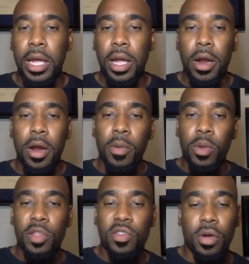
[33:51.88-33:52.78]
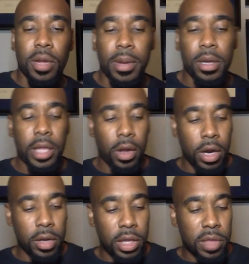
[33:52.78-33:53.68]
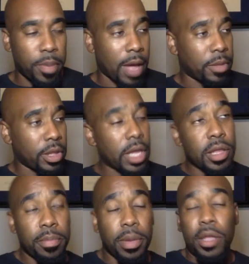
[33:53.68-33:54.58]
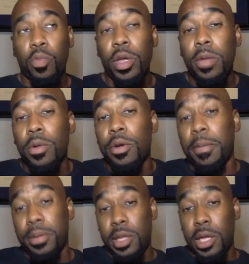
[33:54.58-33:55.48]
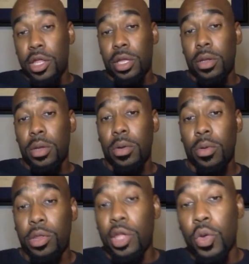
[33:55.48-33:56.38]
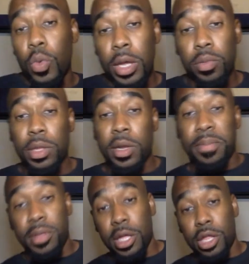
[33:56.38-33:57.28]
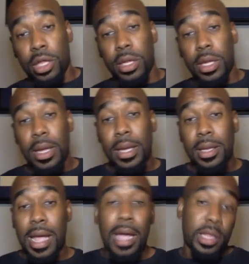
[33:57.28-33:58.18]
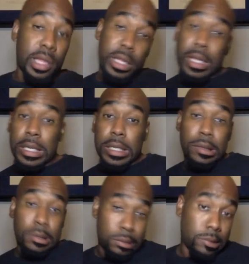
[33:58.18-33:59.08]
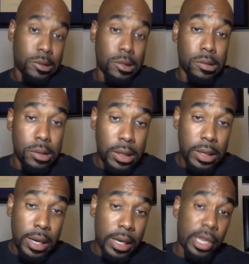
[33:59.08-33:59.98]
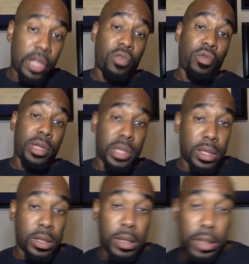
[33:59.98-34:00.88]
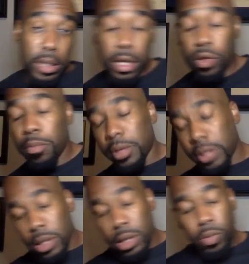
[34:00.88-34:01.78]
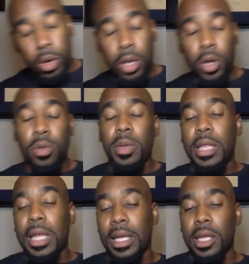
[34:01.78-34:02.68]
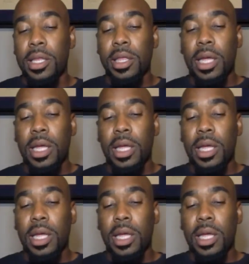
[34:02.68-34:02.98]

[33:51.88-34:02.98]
like, all right, we want to talk about like, all right, this population, but we were in a position, or the U.S. was in a position to actually, kind of decrease the issue. But this is where it goes, man. Like, it's